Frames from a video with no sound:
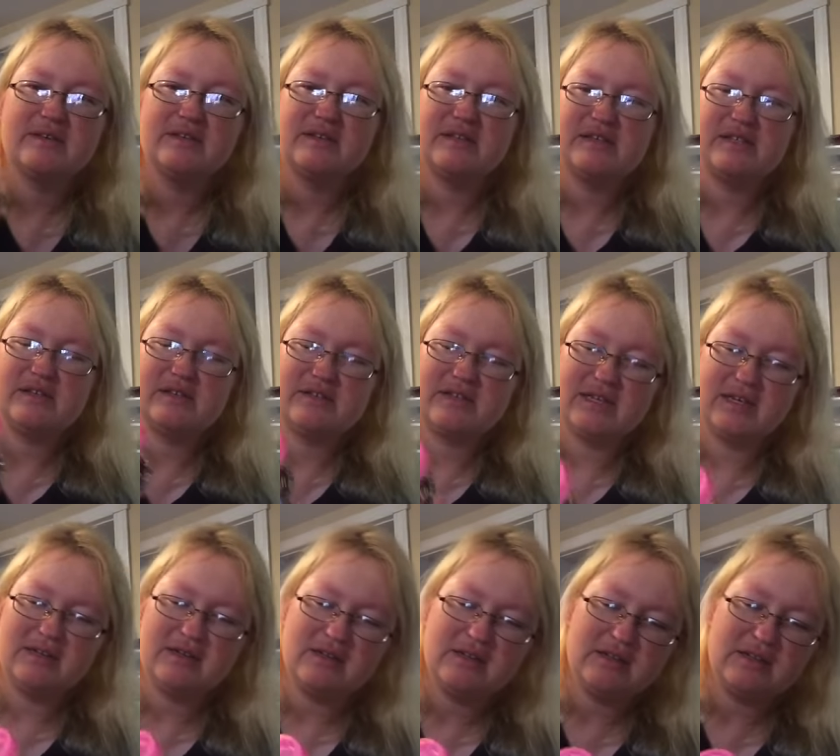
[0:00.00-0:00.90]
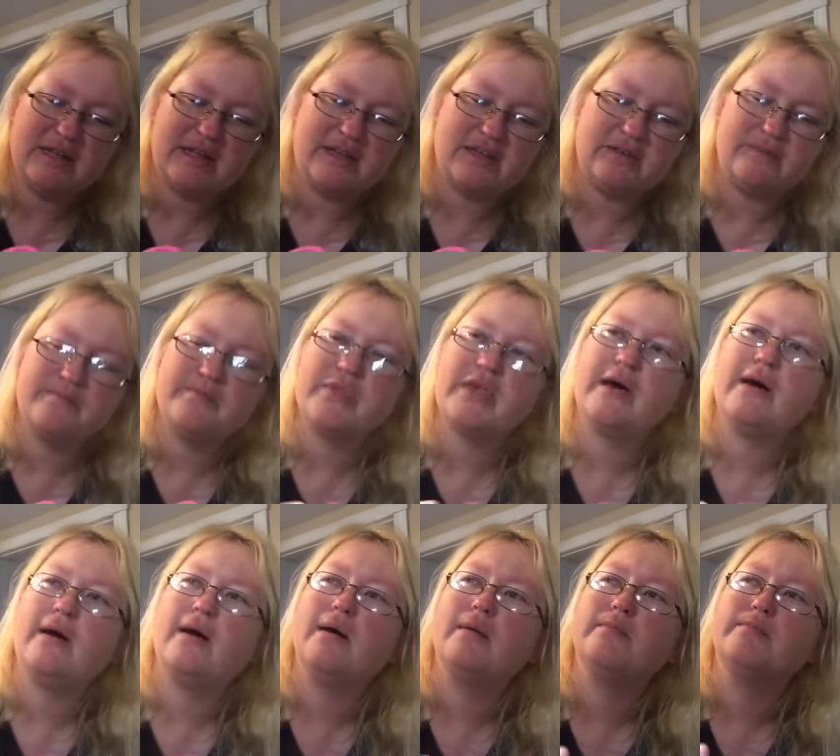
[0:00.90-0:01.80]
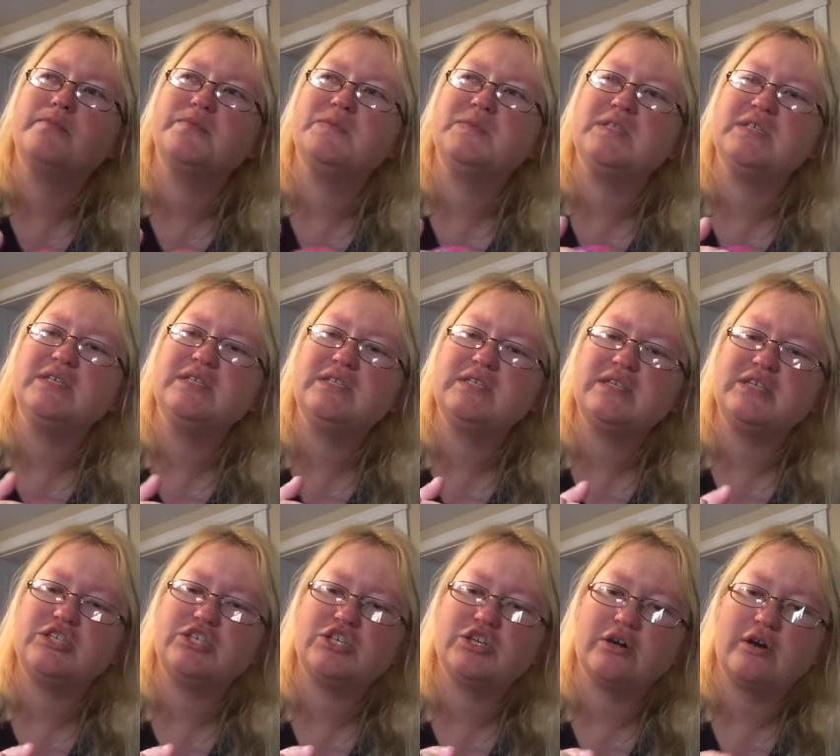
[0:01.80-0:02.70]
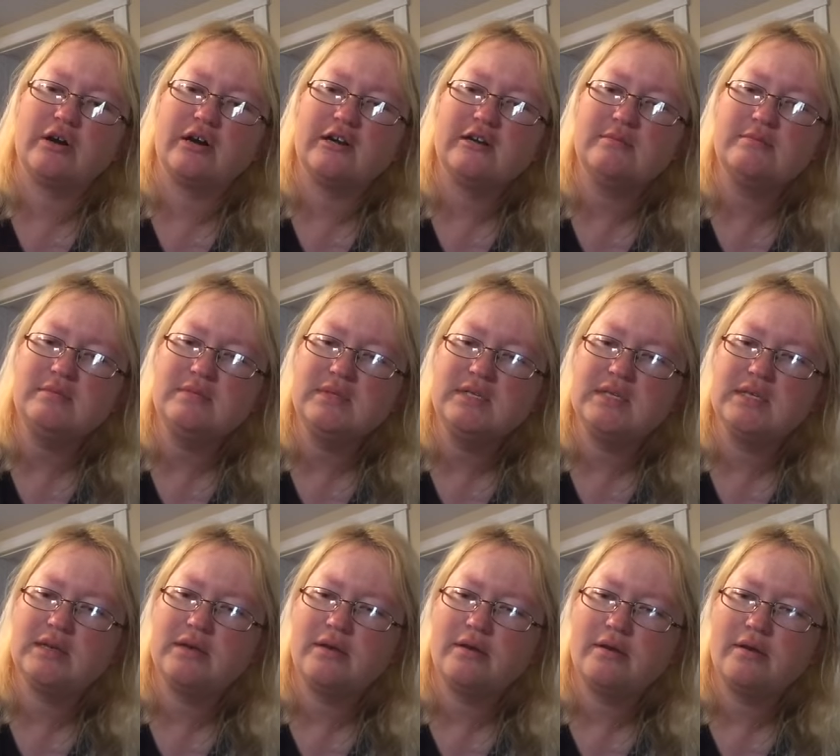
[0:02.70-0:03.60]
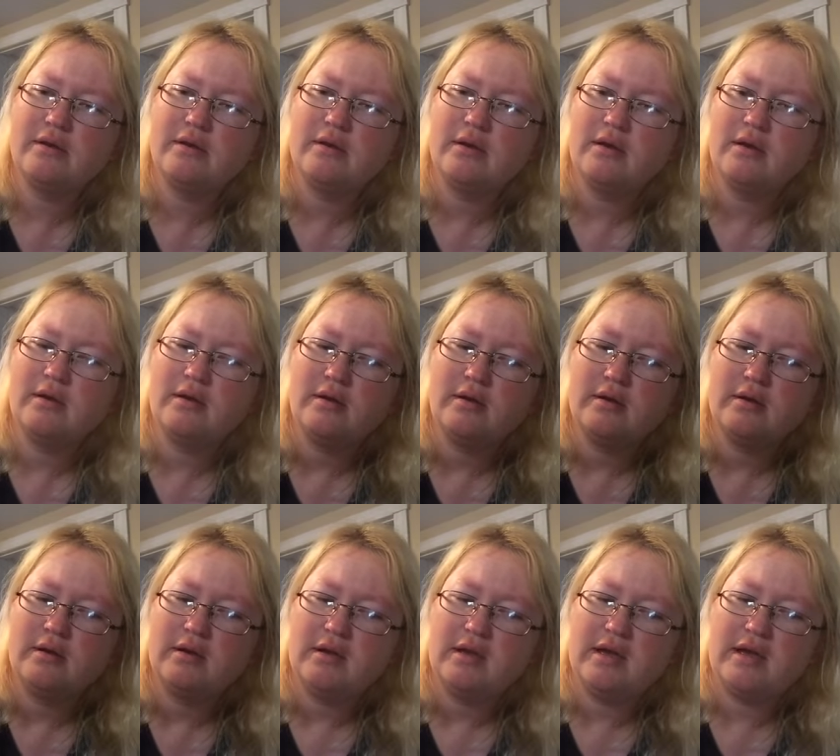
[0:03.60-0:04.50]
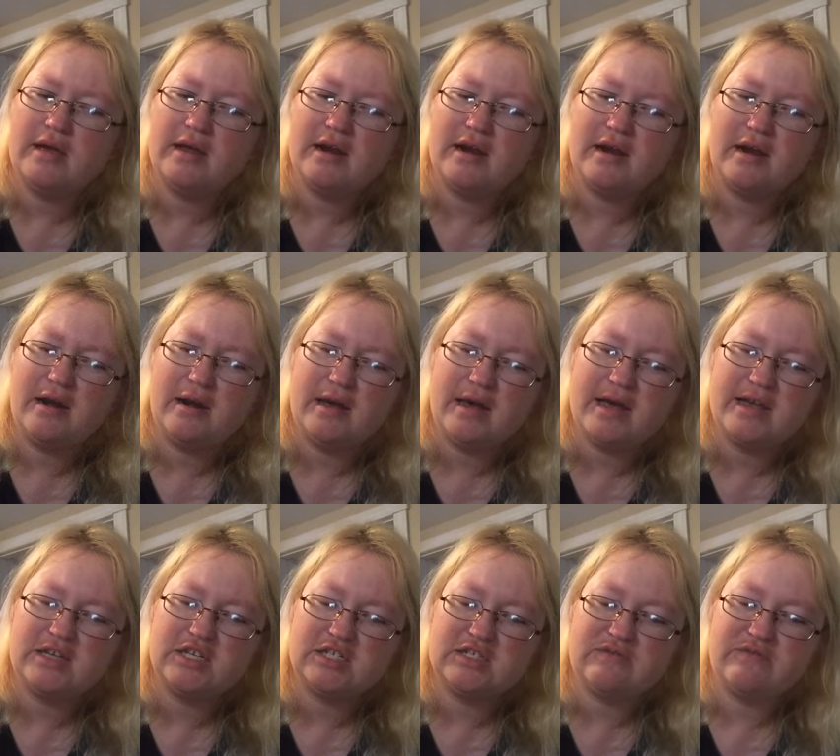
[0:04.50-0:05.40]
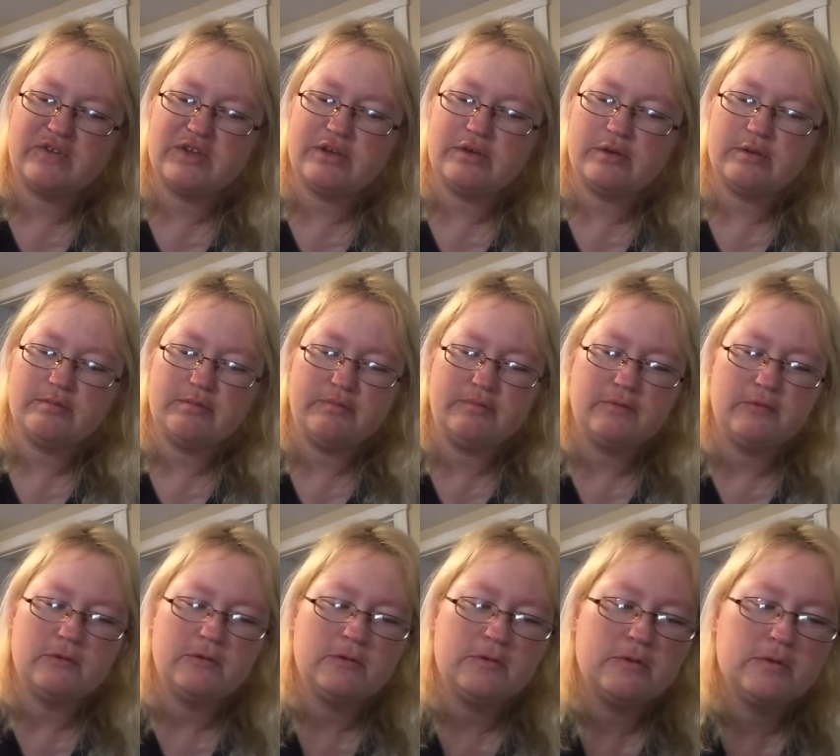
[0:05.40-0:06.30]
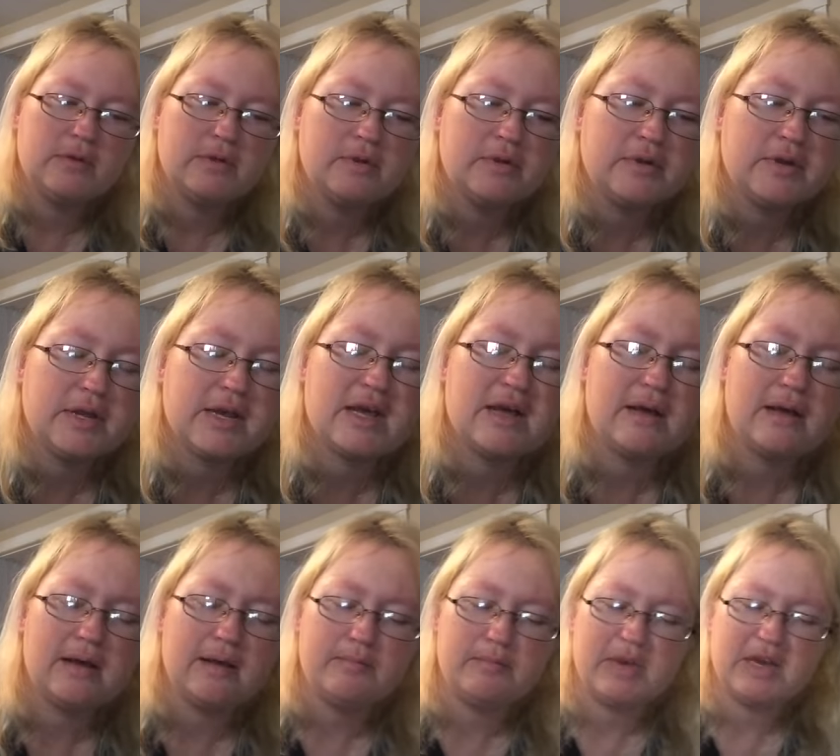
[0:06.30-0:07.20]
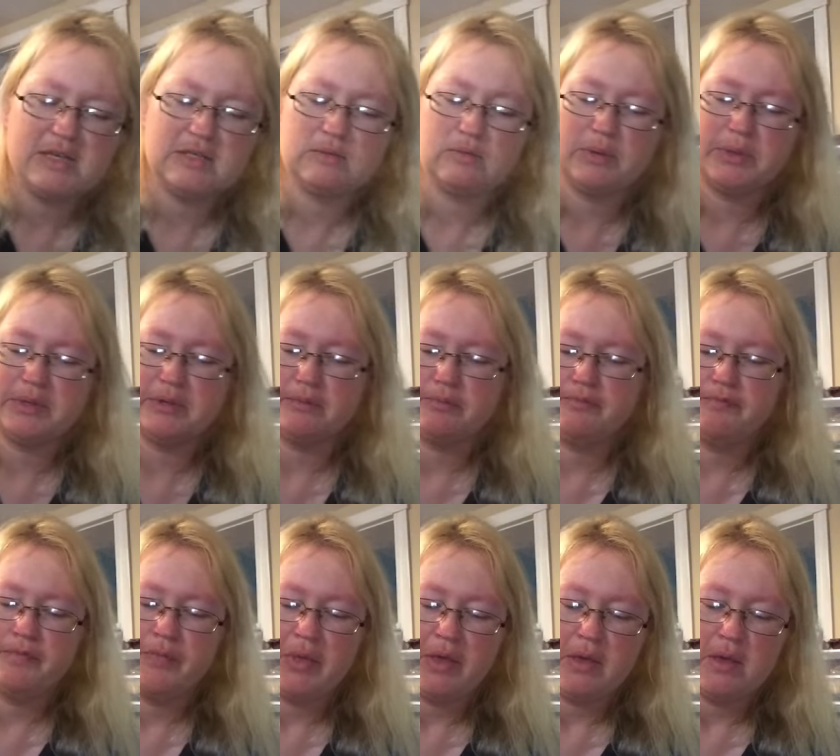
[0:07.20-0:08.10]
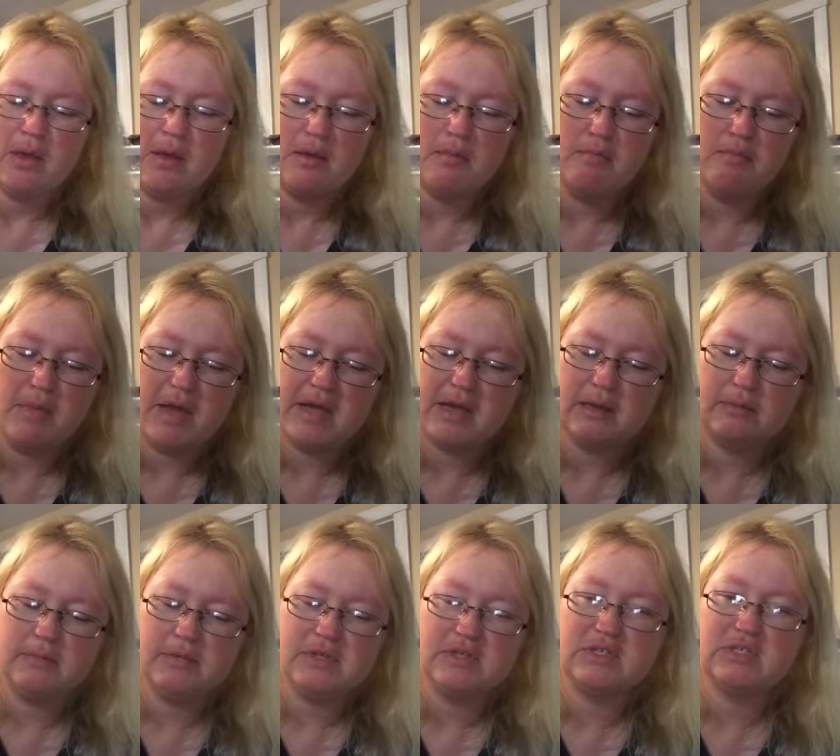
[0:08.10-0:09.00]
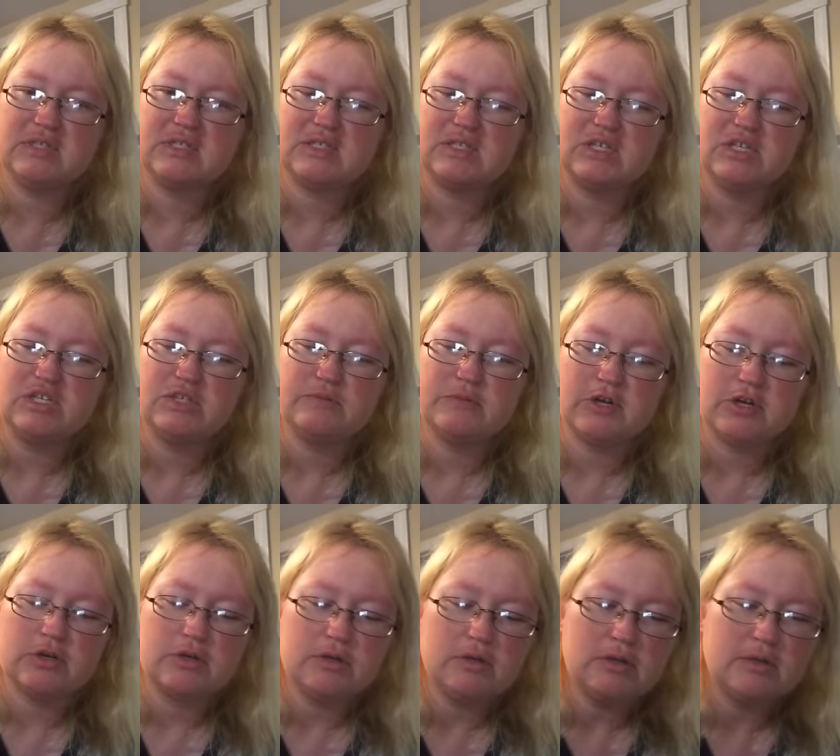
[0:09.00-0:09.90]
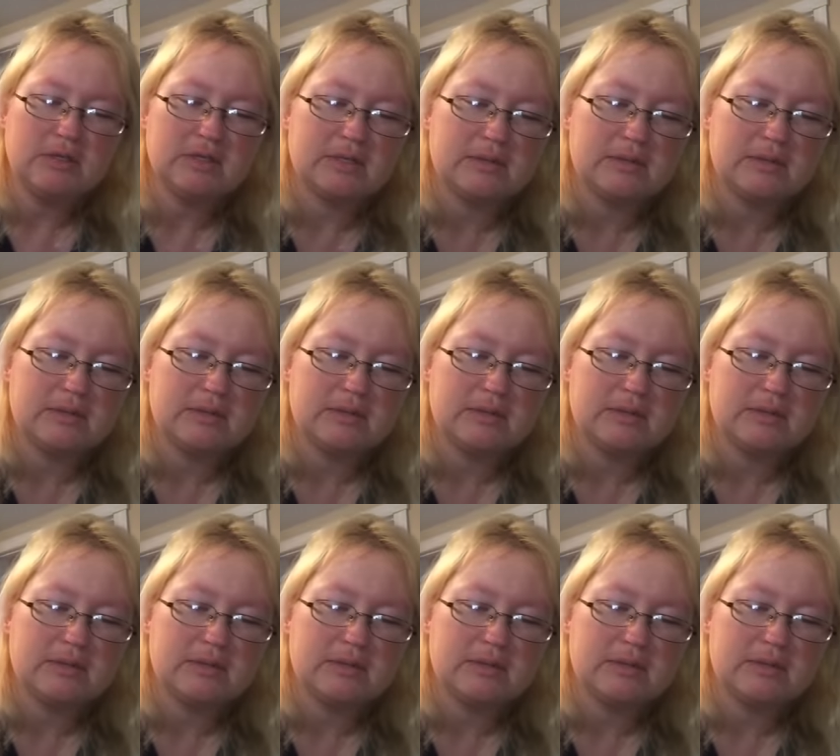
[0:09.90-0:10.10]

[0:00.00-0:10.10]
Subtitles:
These are technically DC charms, and I just figured might as well make them into stitch markers.